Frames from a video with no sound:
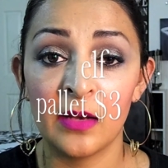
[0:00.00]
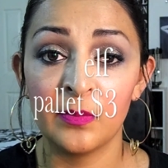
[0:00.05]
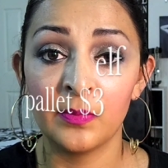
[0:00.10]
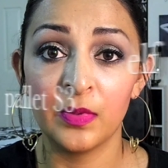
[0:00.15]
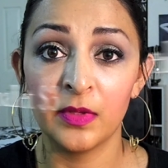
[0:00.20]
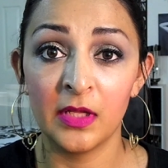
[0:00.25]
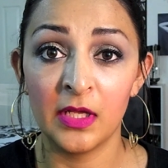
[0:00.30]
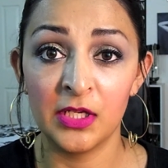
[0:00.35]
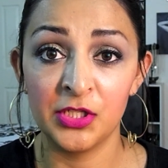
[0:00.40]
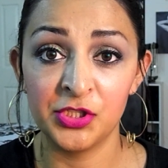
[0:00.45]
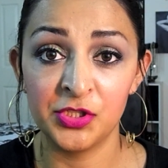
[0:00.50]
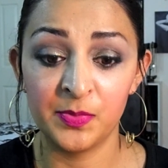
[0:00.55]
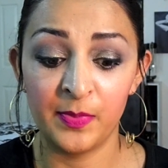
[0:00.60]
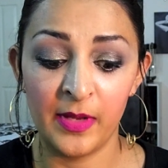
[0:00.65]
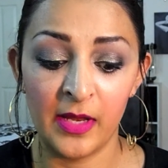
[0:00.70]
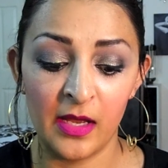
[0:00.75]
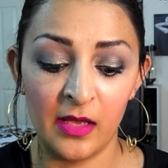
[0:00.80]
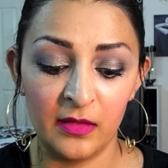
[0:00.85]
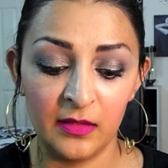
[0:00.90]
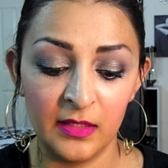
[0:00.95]
and blush
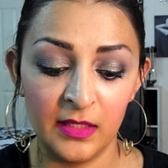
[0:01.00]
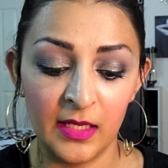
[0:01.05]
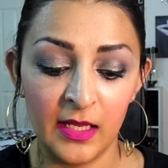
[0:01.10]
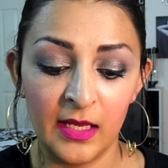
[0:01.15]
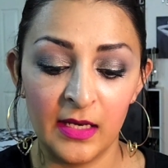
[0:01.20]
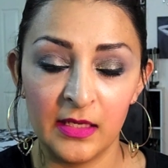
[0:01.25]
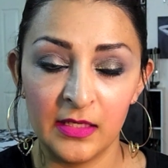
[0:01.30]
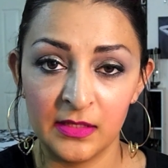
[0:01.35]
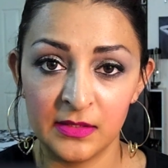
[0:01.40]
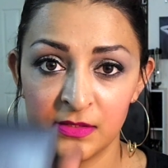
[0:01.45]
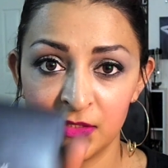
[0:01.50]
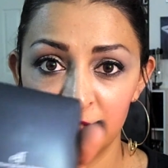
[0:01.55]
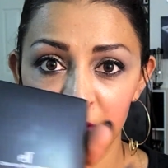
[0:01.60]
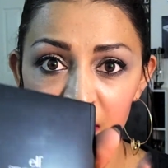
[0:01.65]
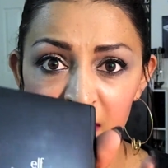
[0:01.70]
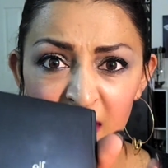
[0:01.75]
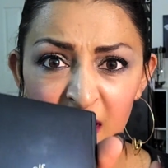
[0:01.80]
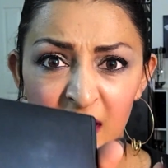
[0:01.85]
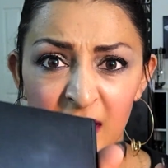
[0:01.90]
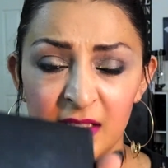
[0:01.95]
palette, and it's
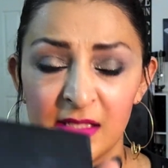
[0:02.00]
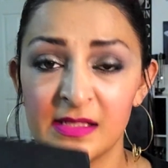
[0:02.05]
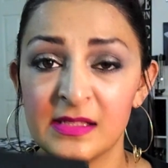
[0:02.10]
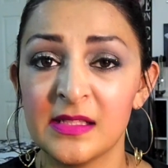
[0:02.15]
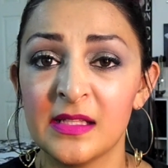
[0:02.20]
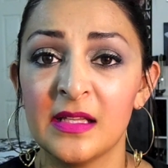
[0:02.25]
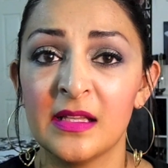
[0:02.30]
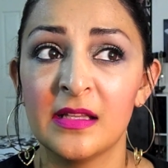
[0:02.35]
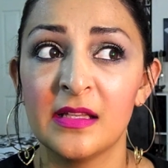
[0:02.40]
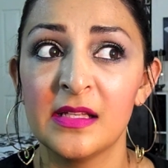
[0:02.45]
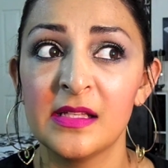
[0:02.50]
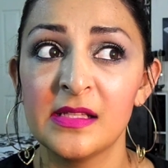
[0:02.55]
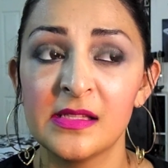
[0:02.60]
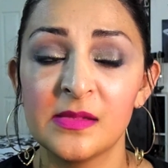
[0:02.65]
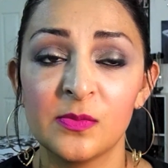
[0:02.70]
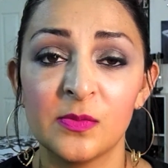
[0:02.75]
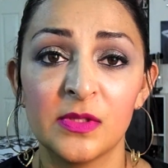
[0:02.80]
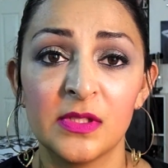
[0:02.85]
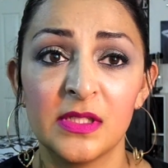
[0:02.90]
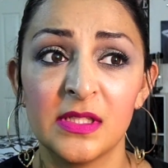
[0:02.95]
just like this. And
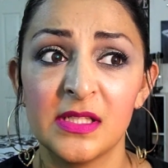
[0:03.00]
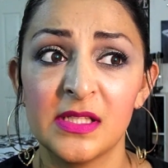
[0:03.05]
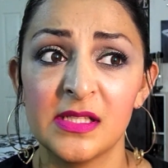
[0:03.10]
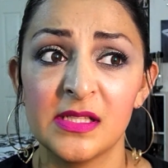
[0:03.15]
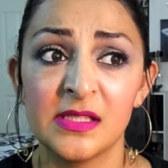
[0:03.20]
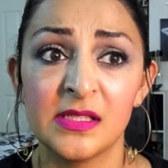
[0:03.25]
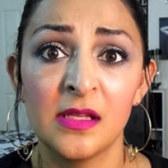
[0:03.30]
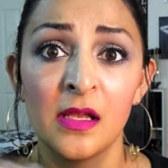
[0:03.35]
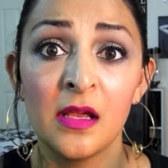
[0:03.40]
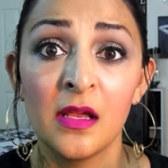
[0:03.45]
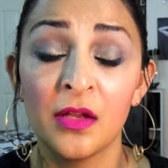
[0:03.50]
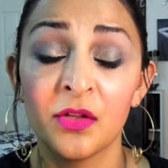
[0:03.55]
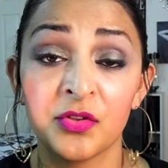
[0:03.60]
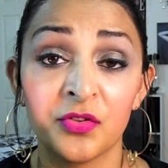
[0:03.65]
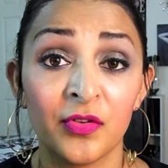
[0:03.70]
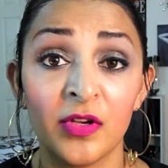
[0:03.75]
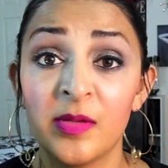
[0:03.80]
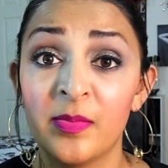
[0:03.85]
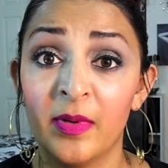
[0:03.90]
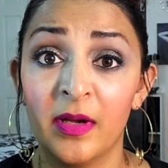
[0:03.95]
this one is
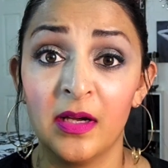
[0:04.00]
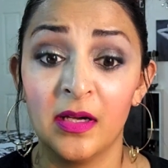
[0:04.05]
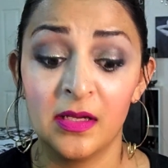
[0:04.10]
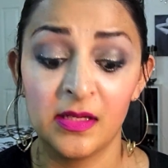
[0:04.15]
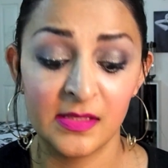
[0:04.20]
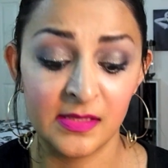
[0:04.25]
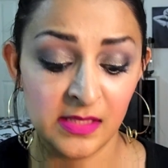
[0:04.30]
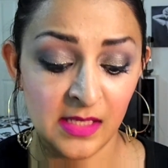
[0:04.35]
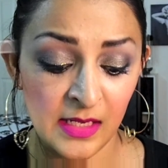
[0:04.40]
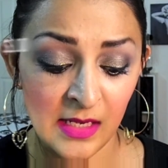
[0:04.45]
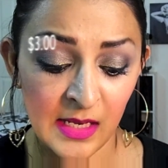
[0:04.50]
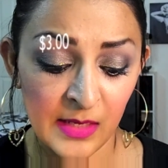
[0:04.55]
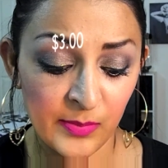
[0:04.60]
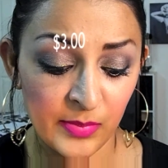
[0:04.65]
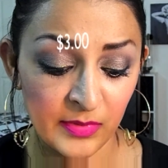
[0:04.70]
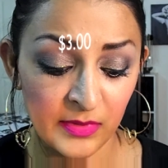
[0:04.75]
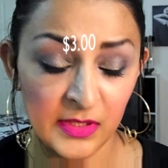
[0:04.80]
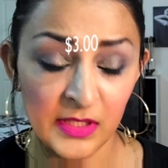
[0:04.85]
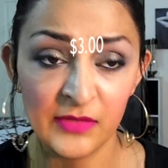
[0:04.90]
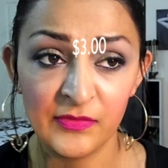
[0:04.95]
$3, and I
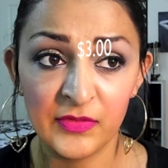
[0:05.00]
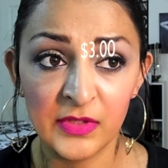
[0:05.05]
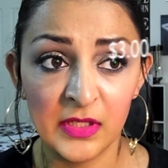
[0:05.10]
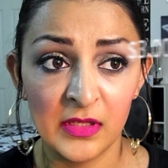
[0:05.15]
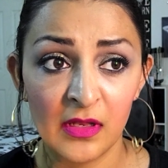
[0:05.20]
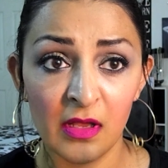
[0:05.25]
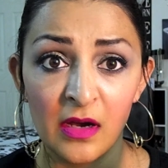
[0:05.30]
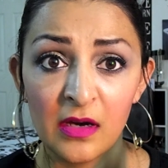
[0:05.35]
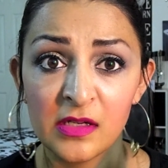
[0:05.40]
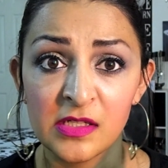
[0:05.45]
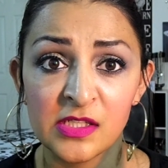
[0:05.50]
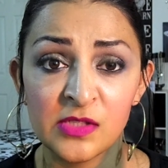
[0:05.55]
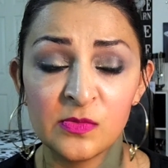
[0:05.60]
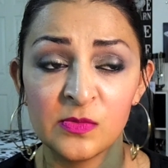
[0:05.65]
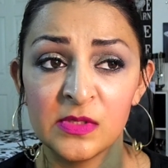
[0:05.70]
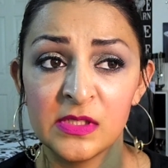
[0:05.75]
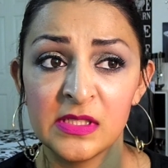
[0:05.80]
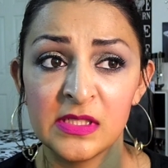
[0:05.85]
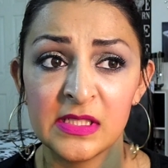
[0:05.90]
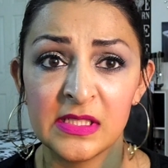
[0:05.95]
believe the Nars
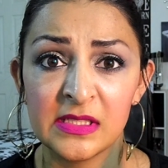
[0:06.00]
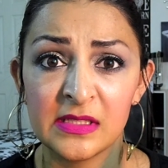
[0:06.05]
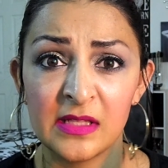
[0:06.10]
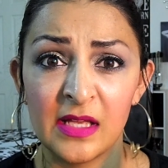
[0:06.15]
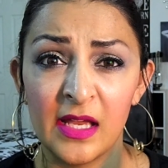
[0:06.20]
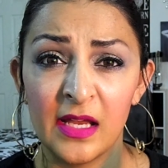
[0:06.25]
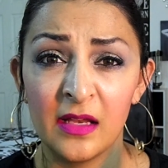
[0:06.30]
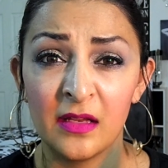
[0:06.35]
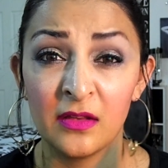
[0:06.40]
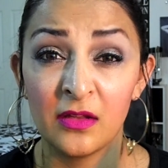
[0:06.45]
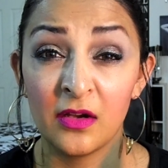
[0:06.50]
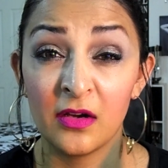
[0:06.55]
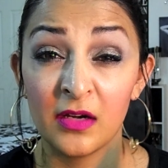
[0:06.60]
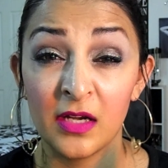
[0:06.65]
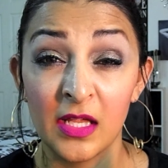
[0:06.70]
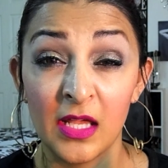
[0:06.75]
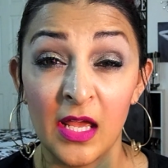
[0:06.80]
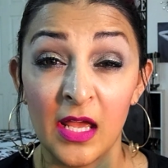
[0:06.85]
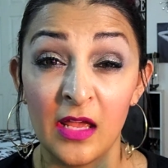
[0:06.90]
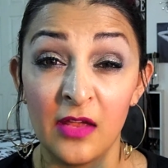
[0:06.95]
ones is like
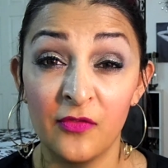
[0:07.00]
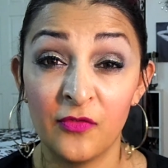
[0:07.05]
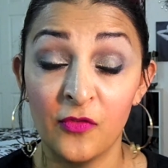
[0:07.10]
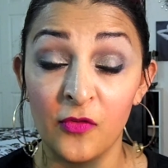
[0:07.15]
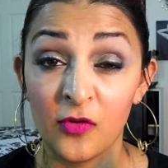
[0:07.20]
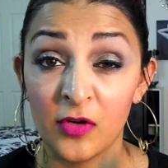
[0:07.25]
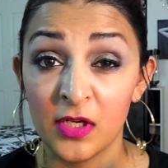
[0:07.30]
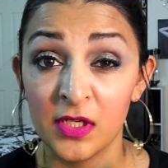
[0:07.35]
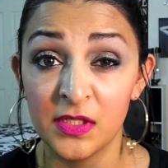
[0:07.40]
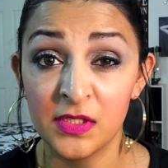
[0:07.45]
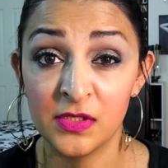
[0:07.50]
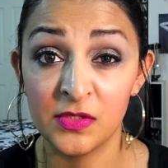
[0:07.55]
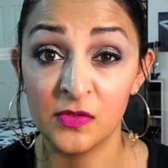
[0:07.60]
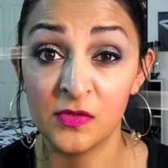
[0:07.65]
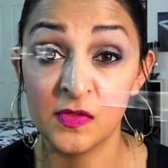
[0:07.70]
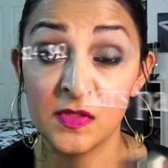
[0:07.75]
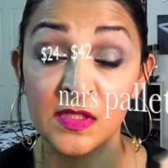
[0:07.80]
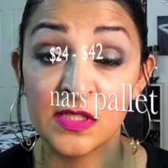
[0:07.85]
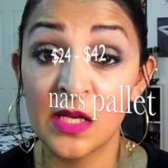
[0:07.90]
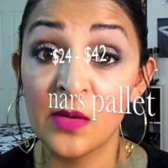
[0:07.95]
38,
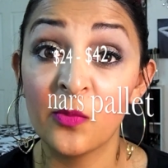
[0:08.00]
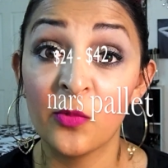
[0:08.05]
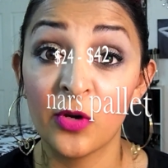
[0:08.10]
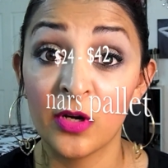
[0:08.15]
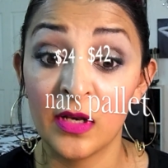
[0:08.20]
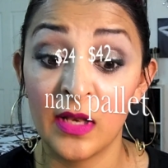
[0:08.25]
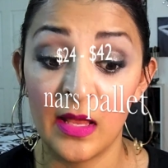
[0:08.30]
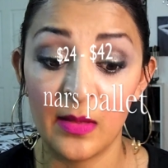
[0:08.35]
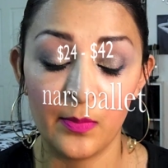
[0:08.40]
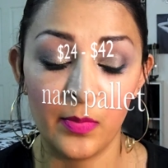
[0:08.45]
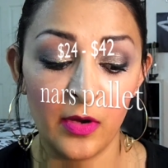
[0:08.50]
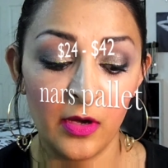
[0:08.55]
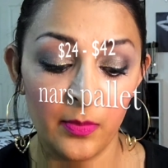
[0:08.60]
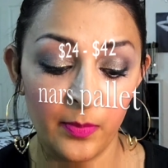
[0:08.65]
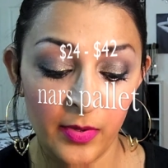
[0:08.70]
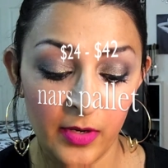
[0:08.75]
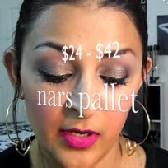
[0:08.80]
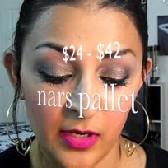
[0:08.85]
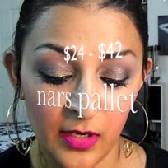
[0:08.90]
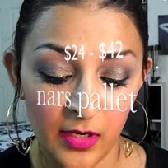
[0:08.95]
42, somewhere in that
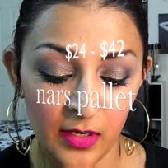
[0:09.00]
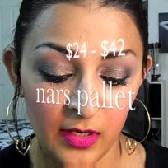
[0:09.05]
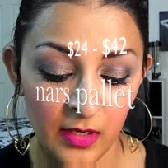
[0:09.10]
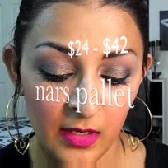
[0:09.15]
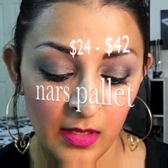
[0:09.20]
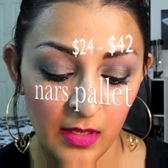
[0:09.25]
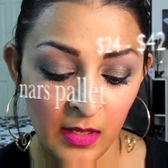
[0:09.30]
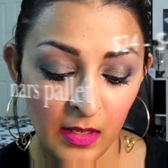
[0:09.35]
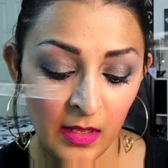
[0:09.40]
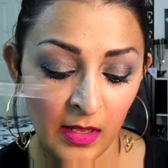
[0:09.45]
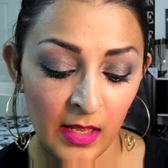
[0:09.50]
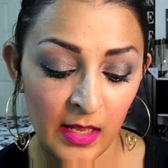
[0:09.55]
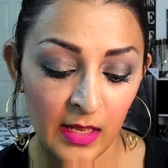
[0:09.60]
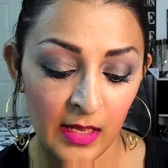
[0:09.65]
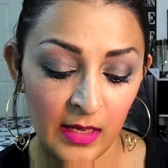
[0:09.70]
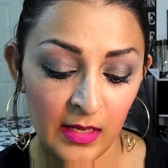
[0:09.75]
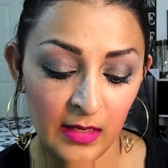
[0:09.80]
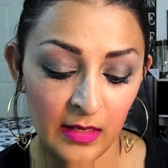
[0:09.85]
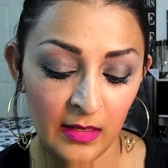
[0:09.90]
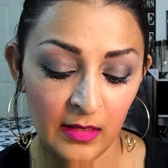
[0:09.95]
ballpark.
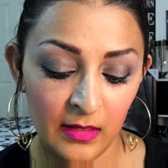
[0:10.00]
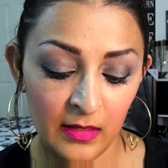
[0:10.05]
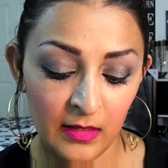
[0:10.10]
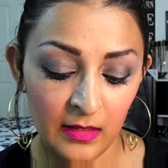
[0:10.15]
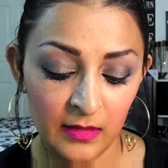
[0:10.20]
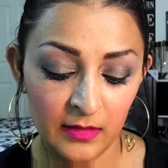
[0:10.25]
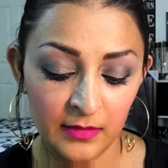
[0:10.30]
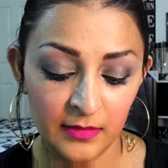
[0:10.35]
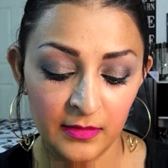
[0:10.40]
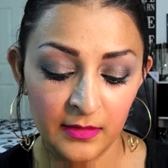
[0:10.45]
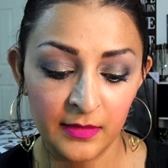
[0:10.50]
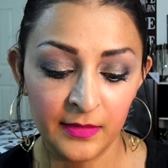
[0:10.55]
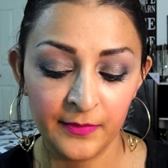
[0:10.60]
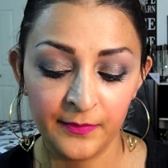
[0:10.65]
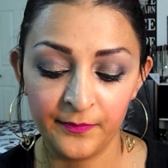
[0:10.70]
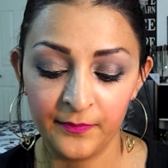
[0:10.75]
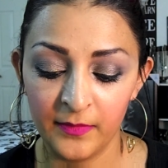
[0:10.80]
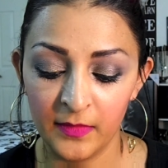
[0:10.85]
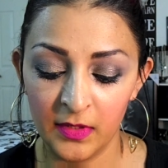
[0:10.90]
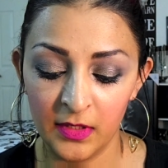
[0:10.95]
And
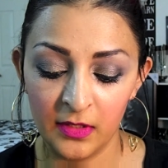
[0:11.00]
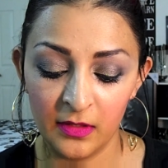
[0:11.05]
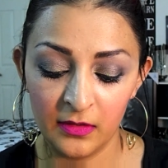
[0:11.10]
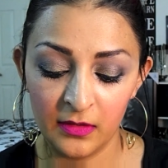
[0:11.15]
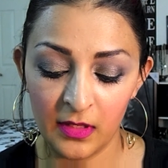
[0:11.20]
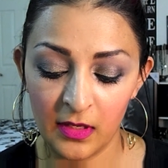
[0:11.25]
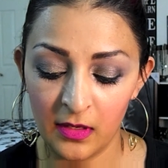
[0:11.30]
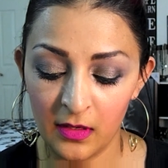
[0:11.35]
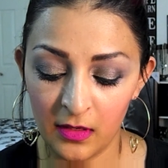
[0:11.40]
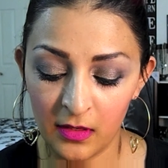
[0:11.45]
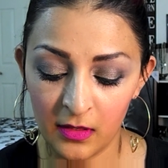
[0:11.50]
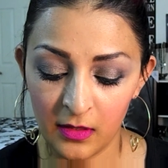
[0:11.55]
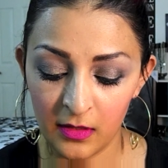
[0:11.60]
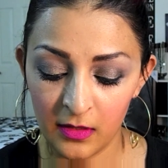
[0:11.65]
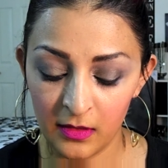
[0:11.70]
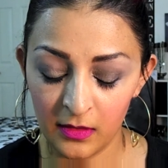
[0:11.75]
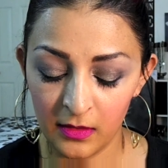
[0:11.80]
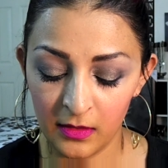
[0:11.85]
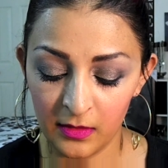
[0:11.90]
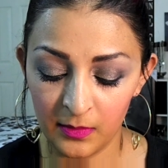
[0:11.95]
here they
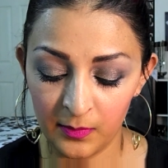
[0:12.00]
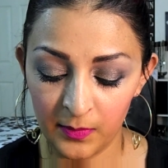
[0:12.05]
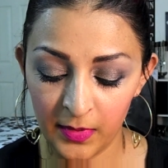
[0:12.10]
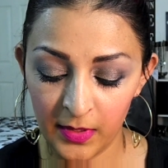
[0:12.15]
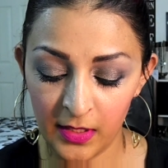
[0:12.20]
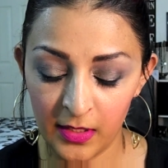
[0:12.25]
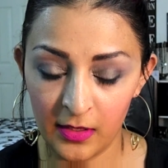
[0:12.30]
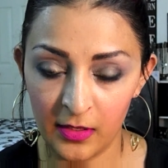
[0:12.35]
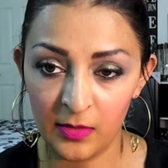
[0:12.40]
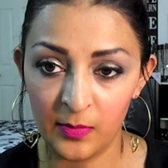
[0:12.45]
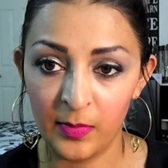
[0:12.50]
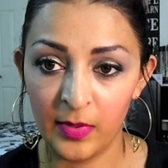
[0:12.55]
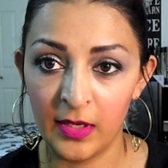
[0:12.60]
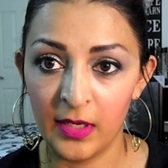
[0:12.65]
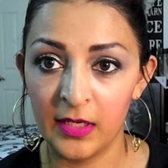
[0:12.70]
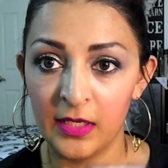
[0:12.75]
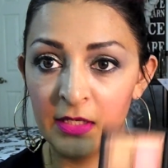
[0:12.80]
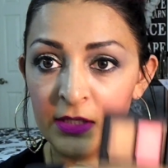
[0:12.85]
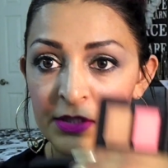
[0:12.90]
are compared by